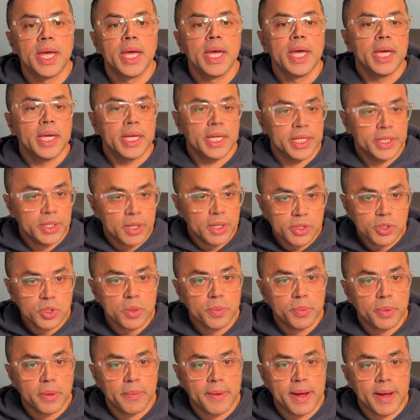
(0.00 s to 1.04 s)
It also
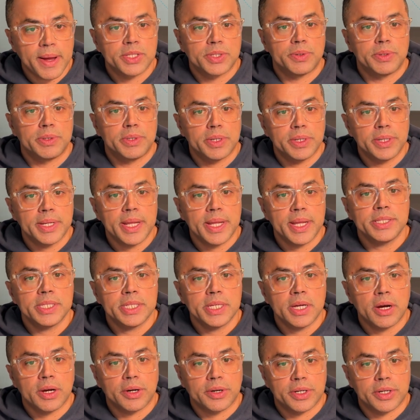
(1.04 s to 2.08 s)
provides redundancy
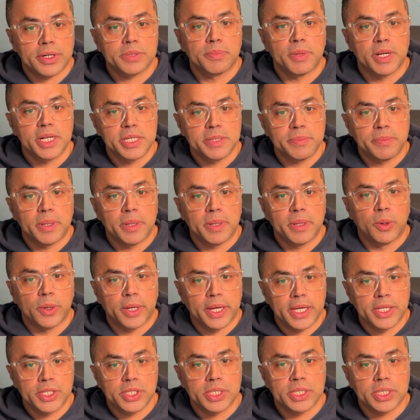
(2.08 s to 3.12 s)
across multiple
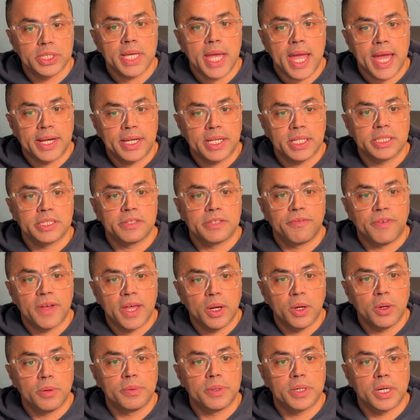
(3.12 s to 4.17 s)
locations, handles
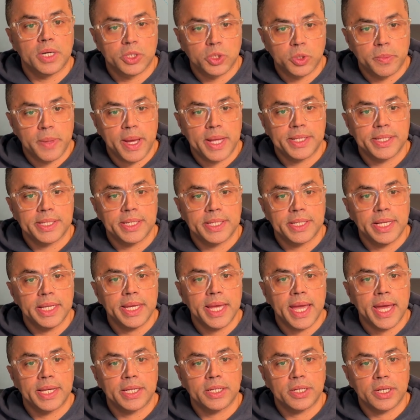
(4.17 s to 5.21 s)
failover automatically,
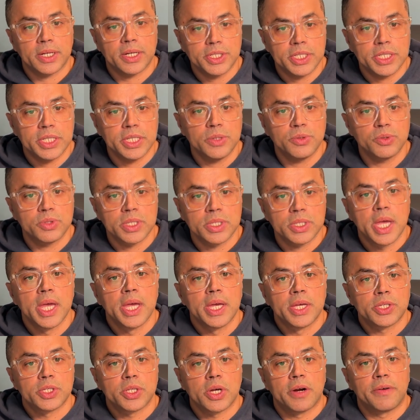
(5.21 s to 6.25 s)
and continues
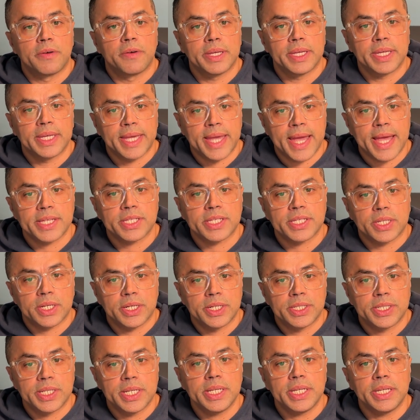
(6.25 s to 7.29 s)
serving cached
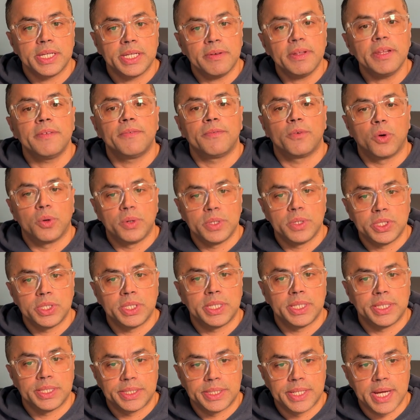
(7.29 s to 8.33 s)
content even if origin
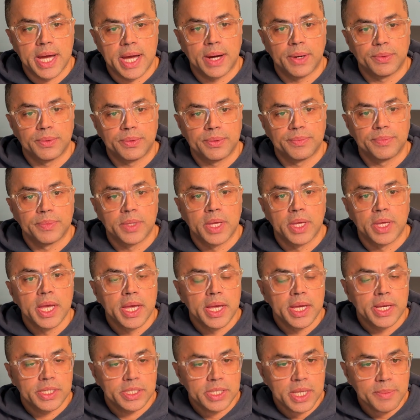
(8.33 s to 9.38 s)
is down.
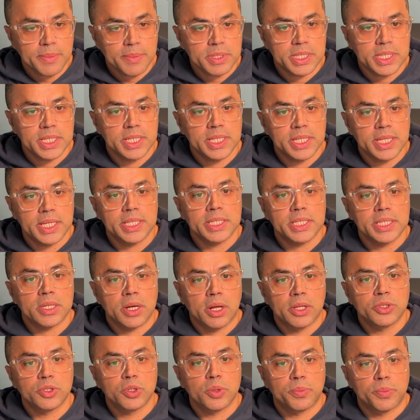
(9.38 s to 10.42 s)
Some CDNs
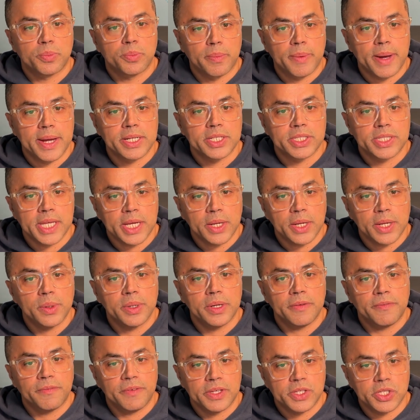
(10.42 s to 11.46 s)
also provide security
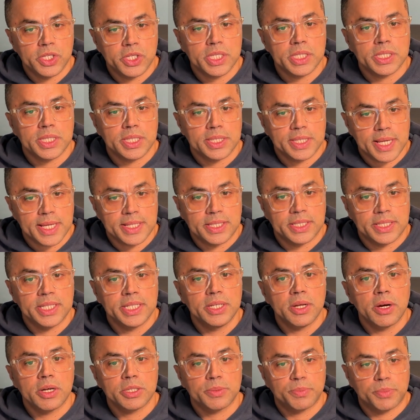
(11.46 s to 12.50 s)
features such as
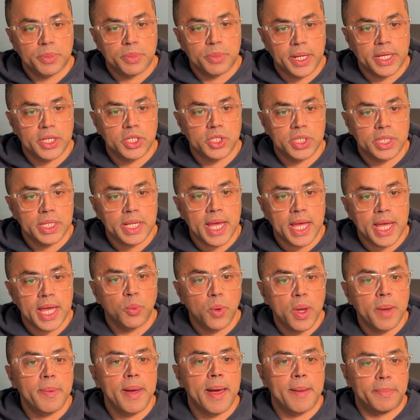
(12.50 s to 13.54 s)
DDoS protection and
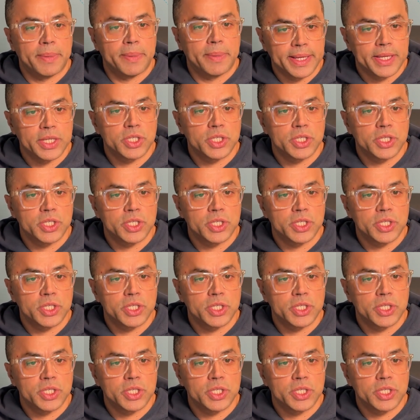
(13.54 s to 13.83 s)
web application